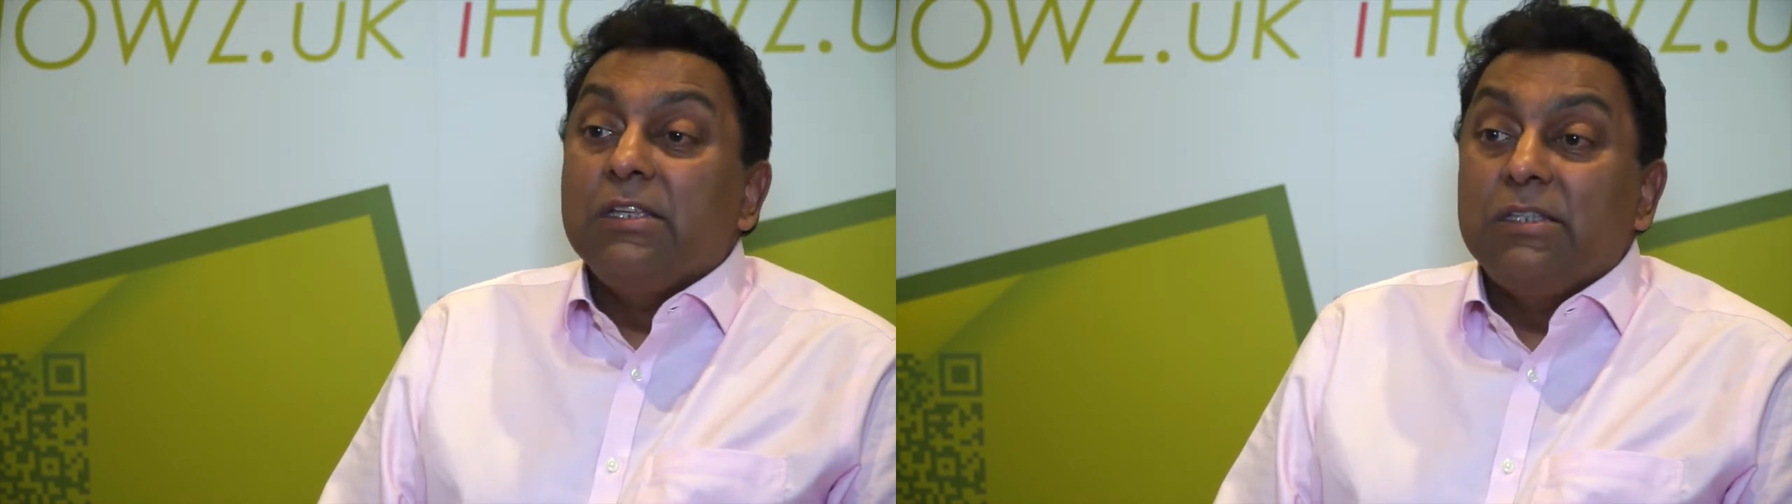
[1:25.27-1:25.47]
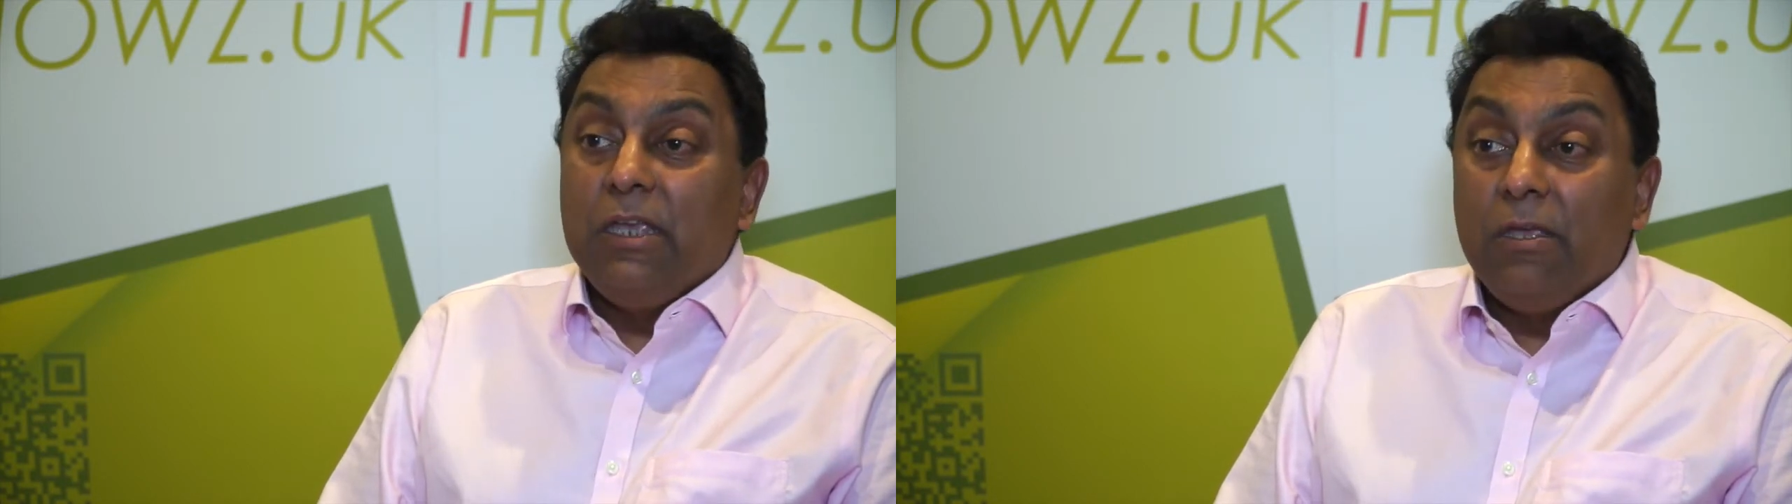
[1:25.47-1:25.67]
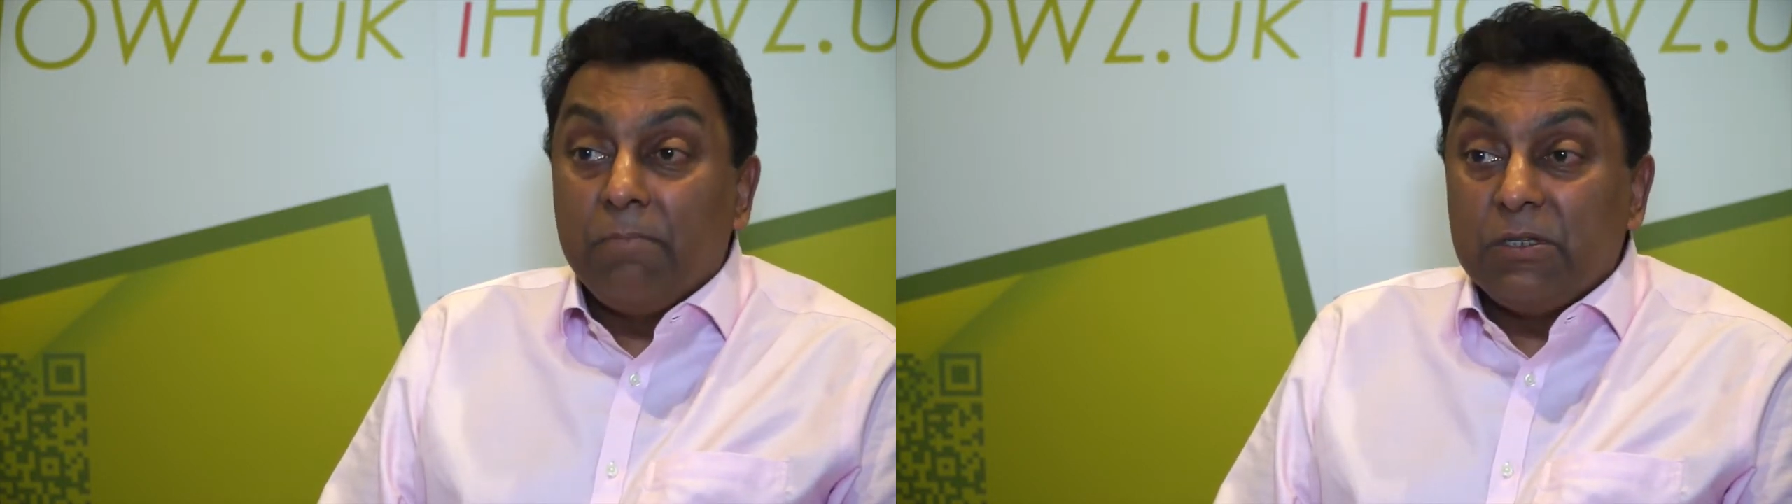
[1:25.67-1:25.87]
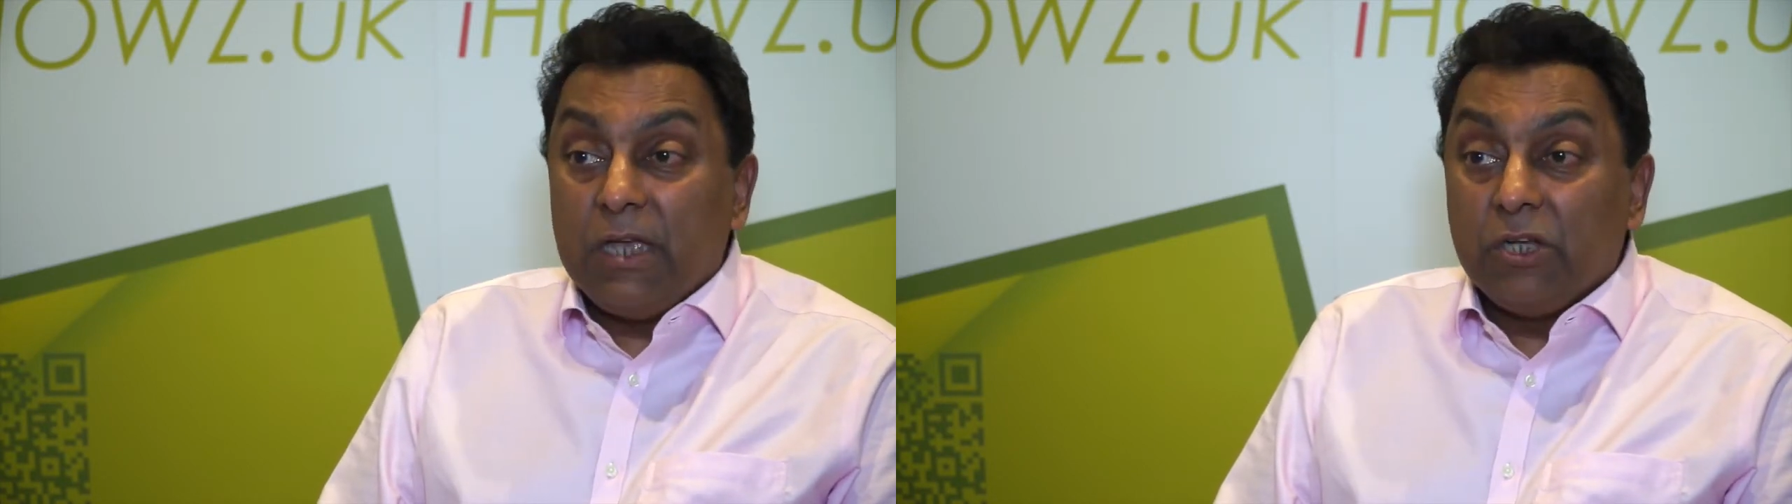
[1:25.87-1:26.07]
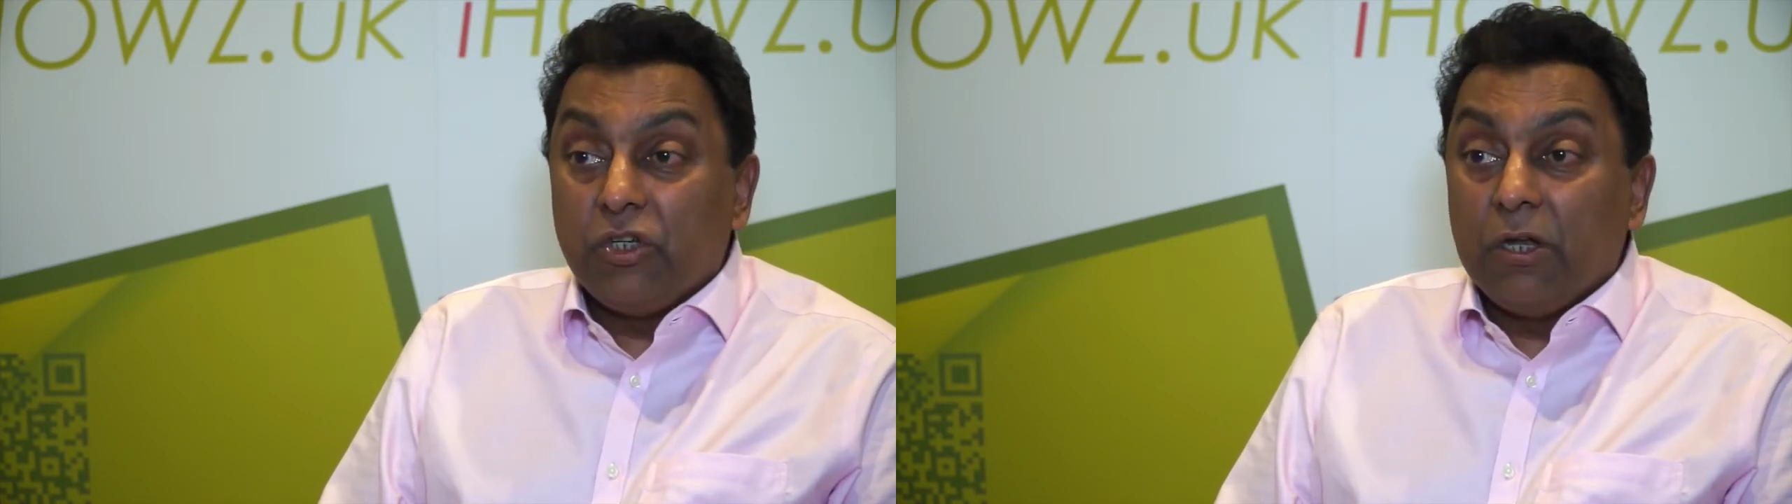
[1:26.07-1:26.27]
seeking
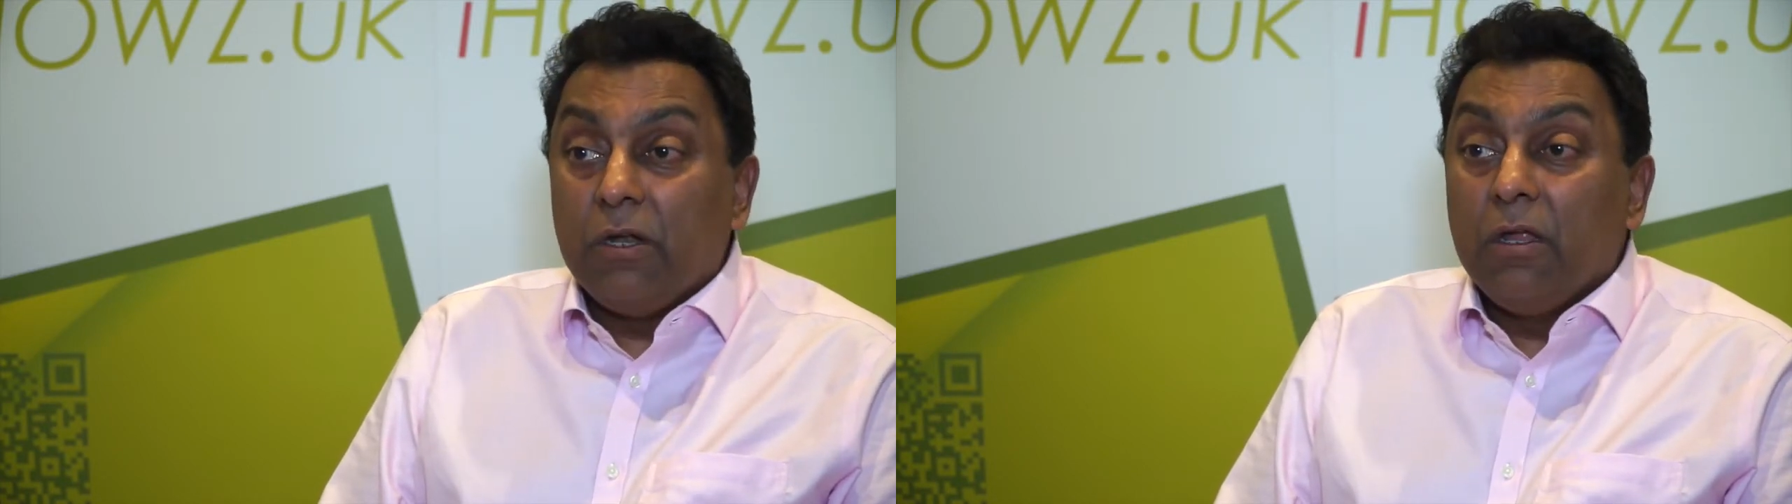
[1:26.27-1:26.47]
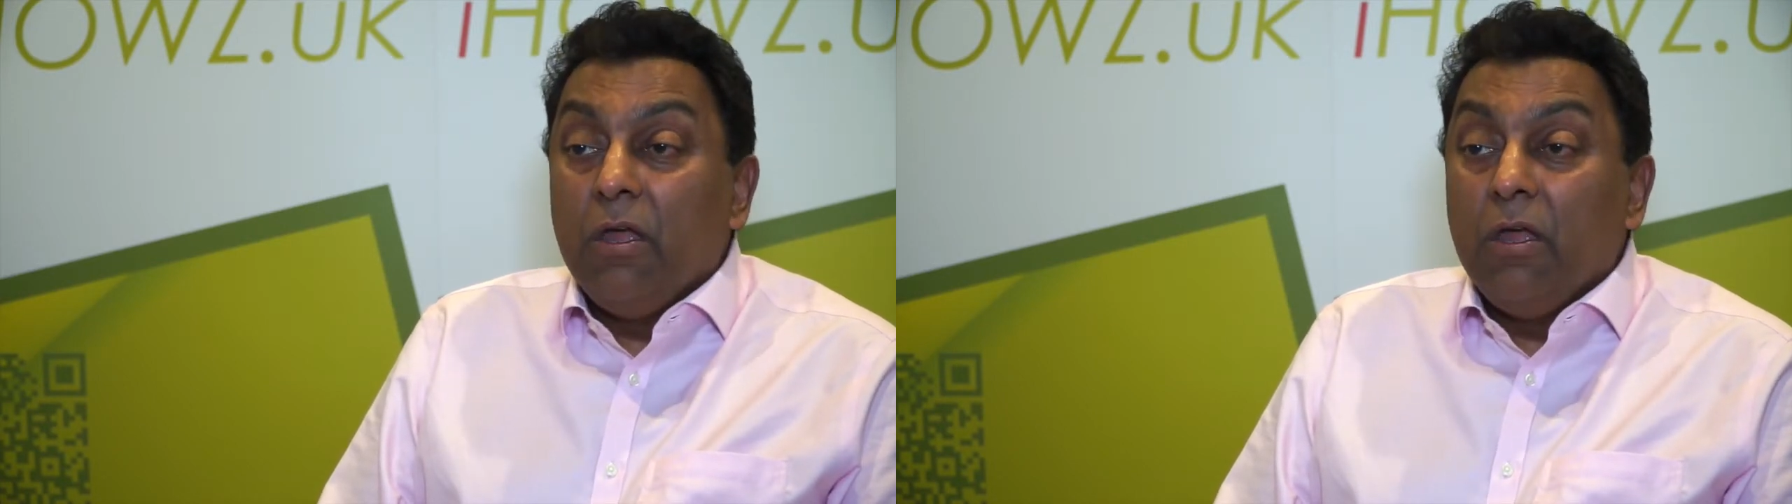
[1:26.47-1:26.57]
possession